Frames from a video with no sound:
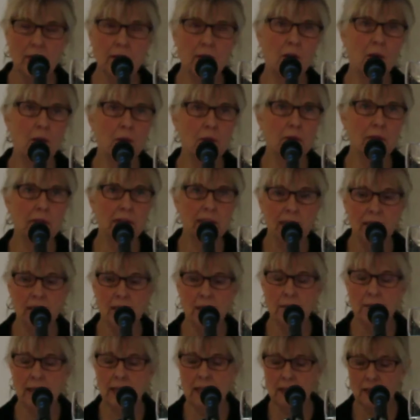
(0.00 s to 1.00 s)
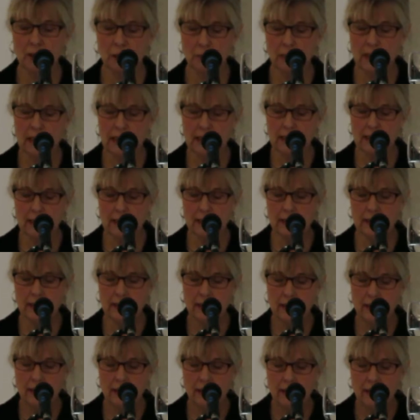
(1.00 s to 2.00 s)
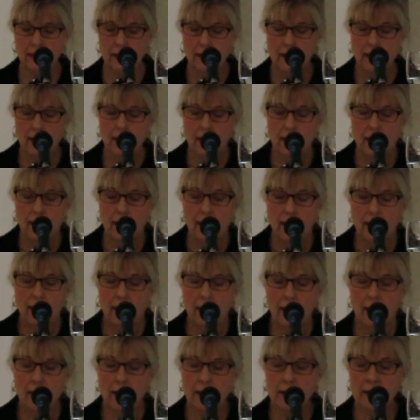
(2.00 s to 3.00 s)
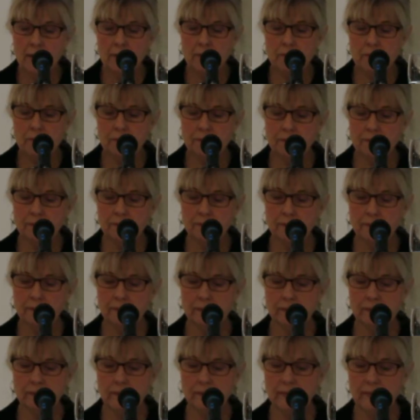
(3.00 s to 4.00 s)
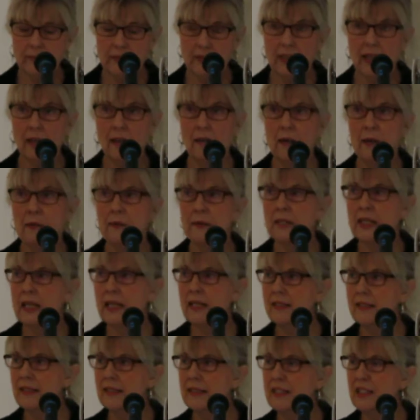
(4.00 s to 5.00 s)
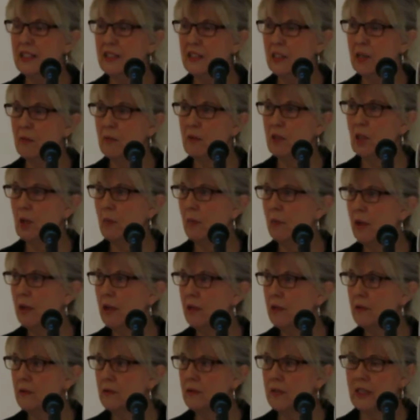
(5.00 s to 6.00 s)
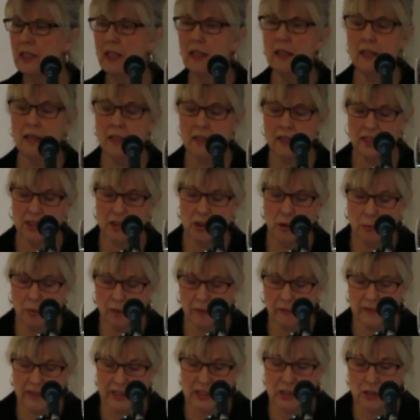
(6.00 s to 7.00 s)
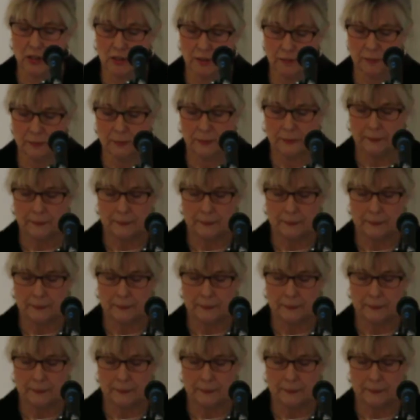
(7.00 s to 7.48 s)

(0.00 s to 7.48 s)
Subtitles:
hopefully on a regular basis. Now I was asked to say something about supervision.